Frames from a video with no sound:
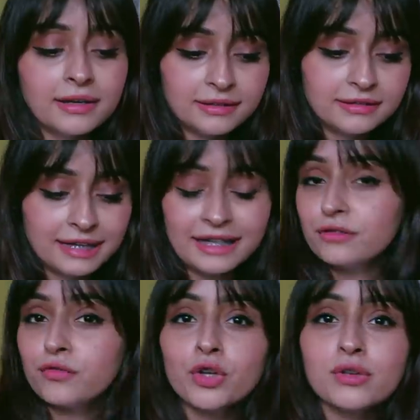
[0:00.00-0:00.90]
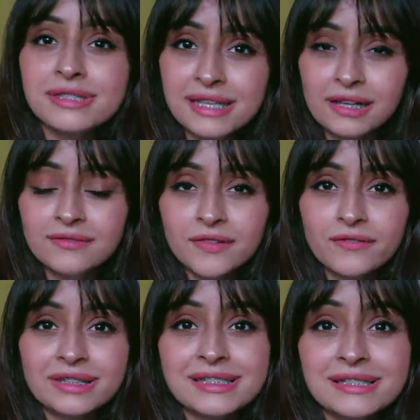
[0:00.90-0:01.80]
uh, get it for yourself
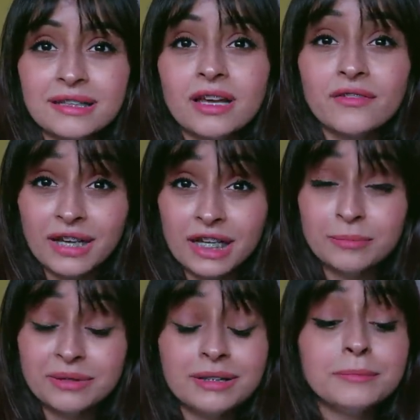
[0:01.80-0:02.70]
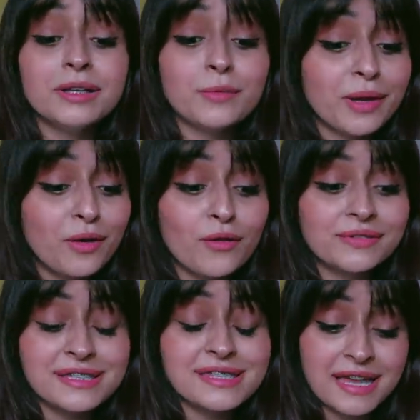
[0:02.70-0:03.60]
if it's still available. Beware
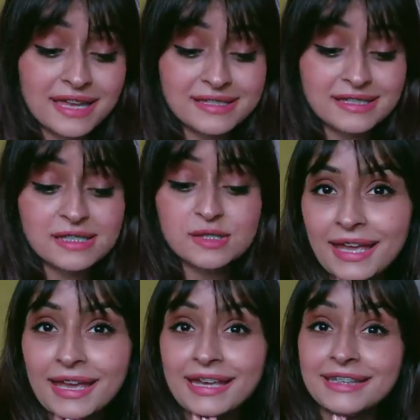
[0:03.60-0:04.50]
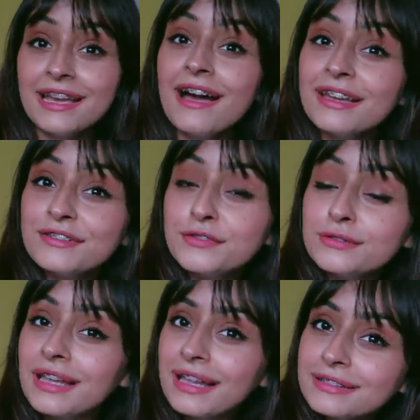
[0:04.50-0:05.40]
of the sizes. And yeah, if
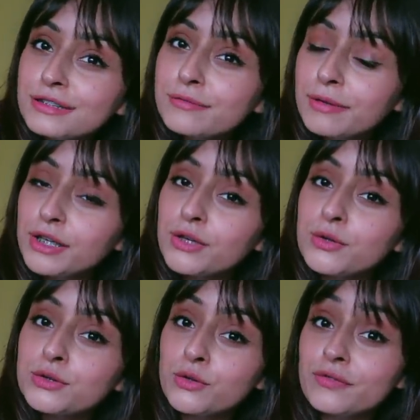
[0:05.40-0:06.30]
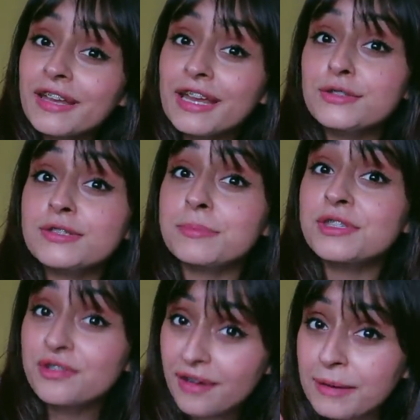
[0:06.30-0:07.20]
you like this video, don't forget to
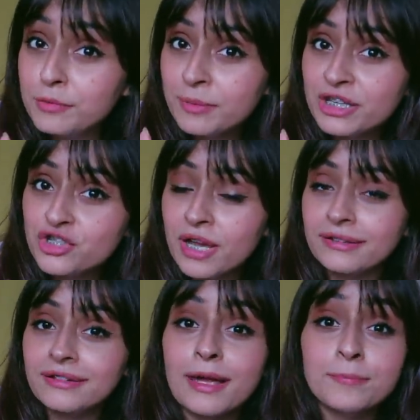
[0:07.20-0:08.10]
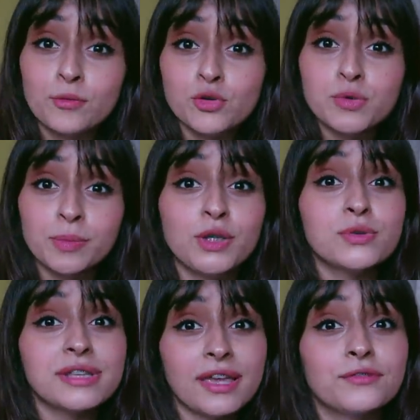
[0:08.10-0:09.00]
subscribe to my channel. I post
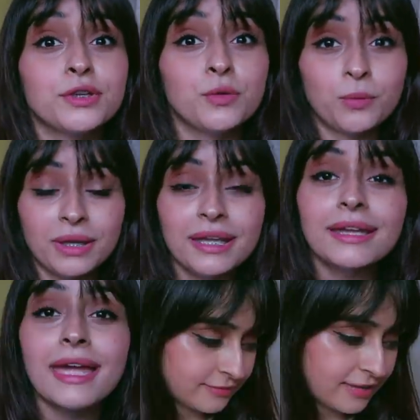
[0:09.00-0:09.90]
videos every week.